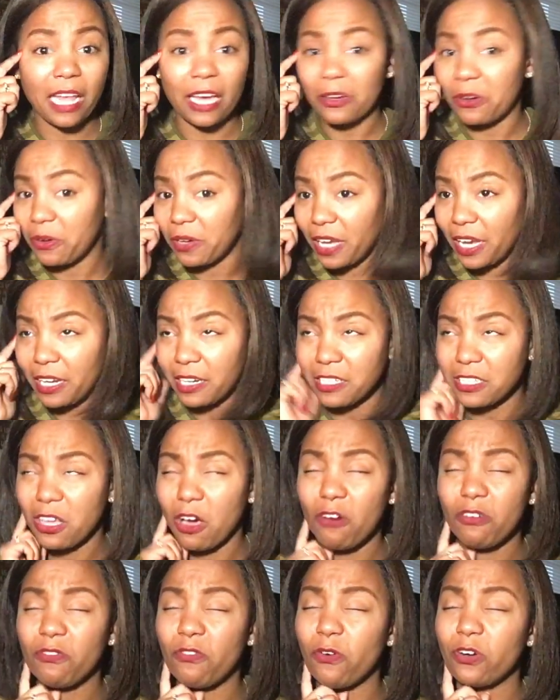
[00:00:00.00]
Like, okay, this
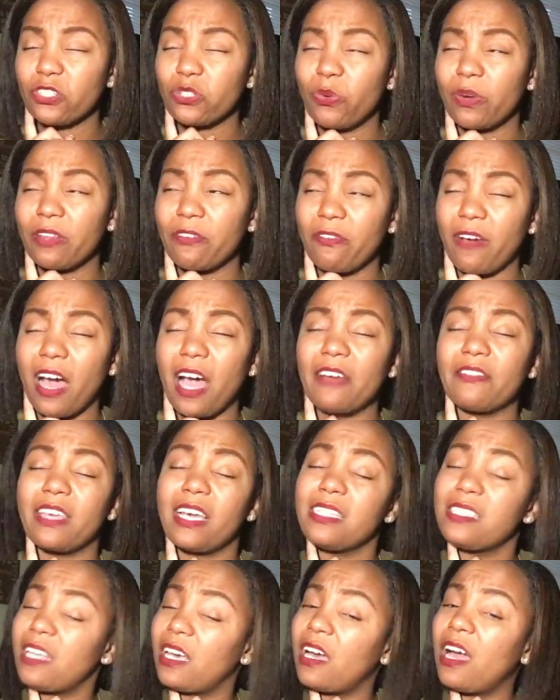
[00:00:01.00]
whole $425,
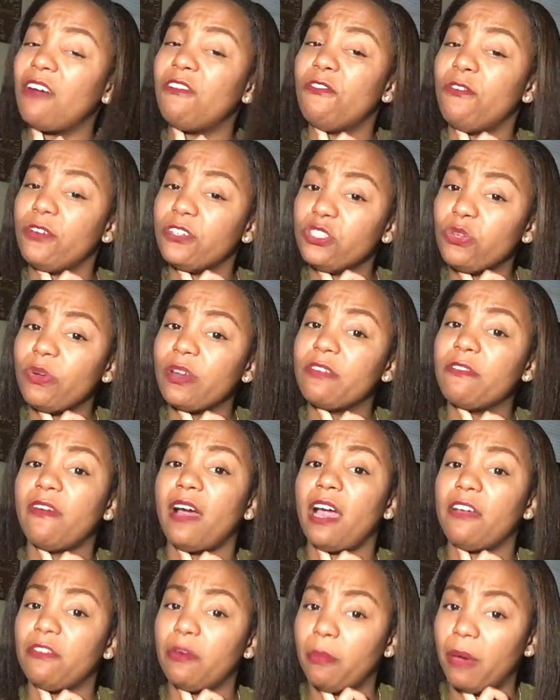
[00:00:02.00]
yes, I got
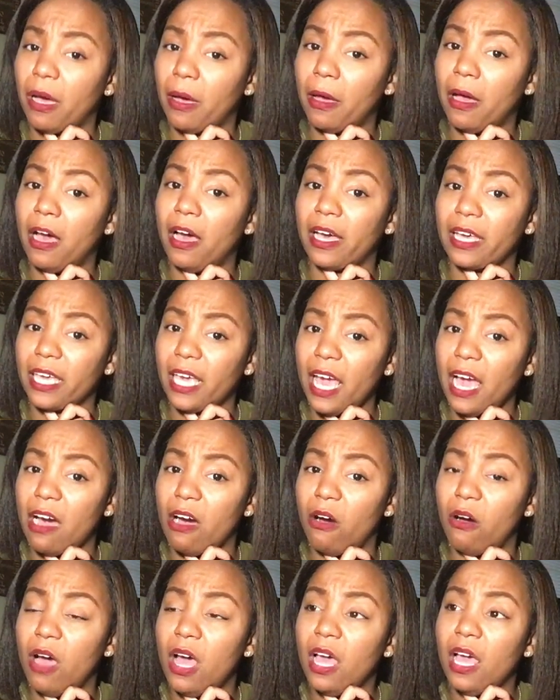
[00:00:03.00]
$425 in my
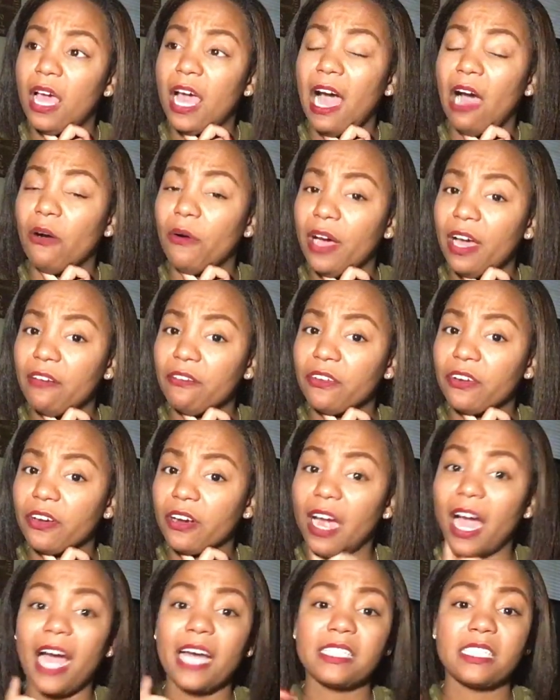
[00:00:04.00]
account.
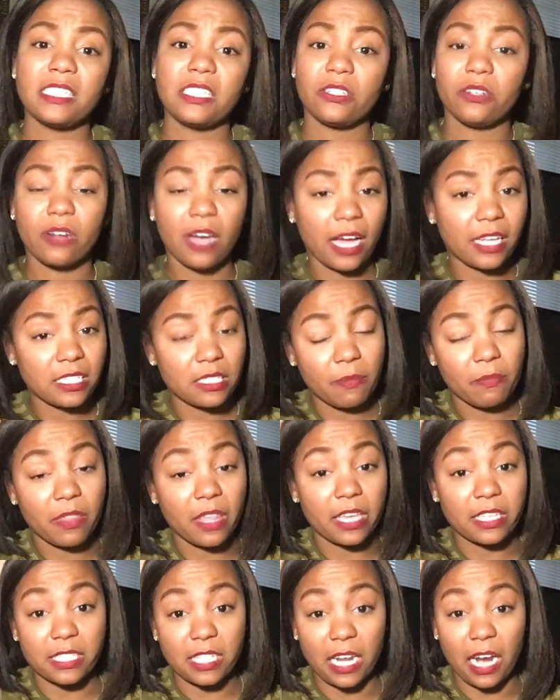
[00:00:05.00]
However, I still got some
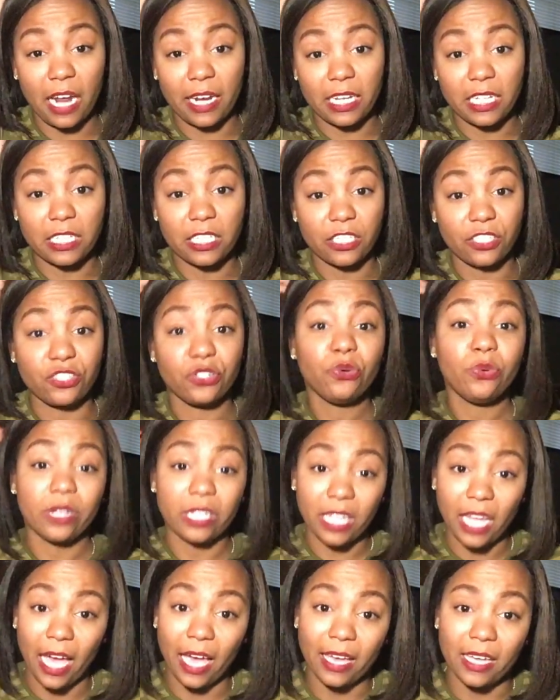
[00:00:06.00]
things that I need to do
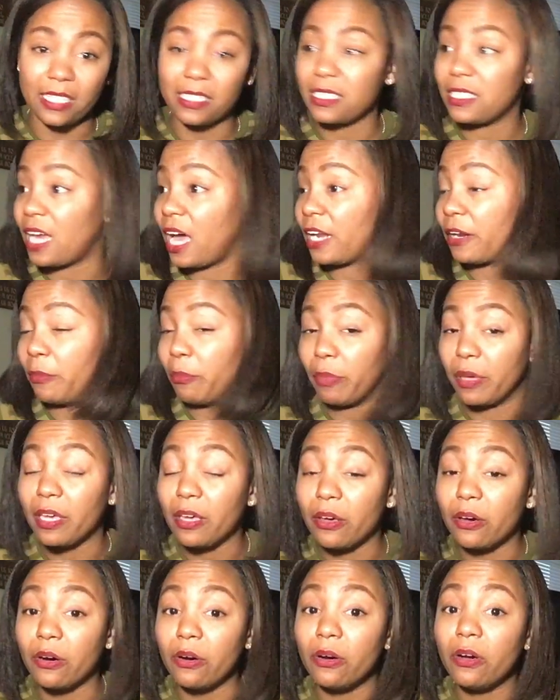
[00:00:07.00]
with that. It's not a
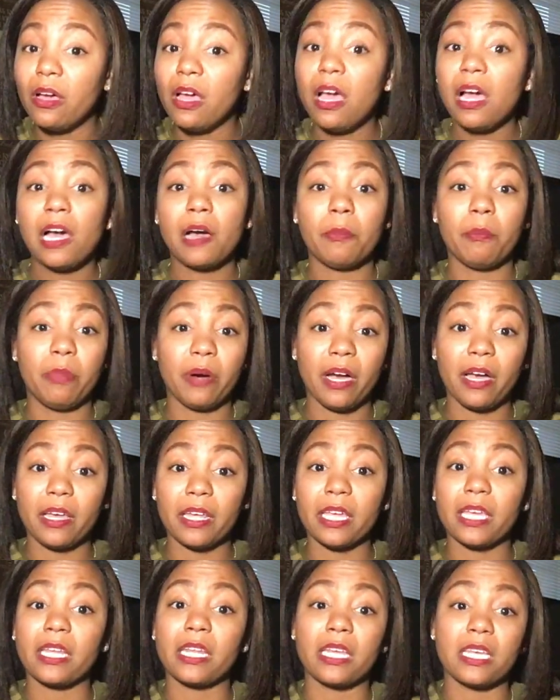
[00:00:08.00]
bill,
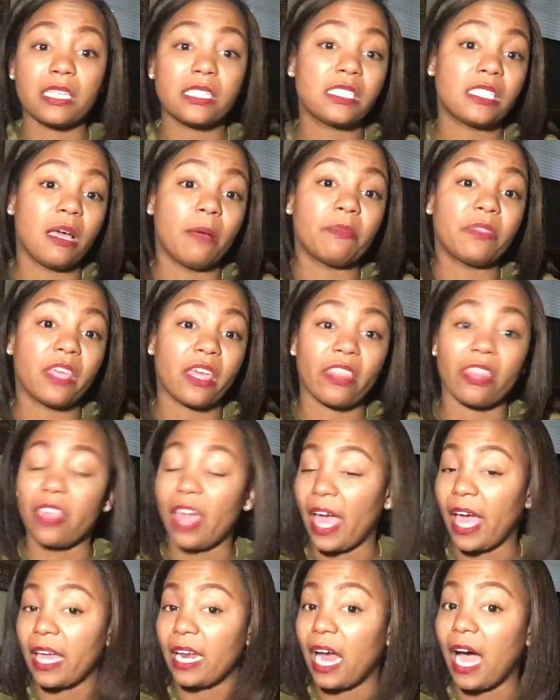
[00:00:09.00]
but it is something
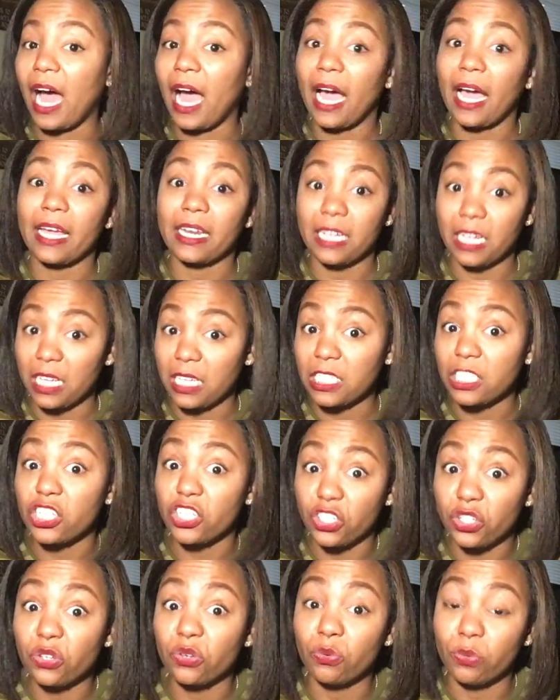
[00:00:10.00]
that I need to
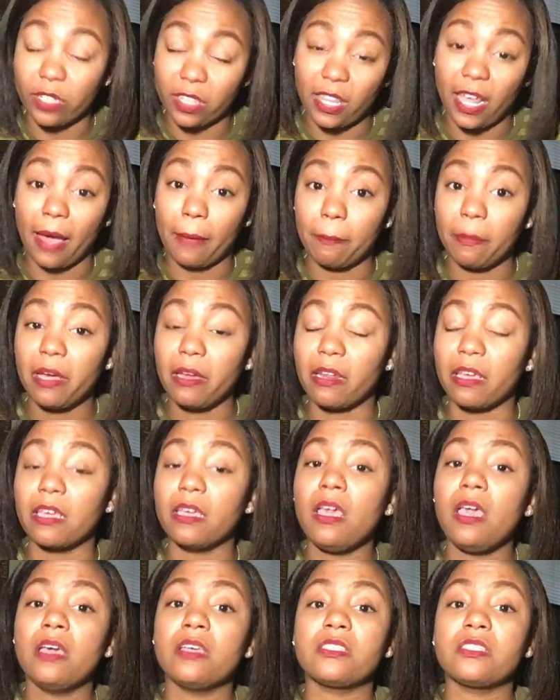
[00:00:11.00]
do with that money.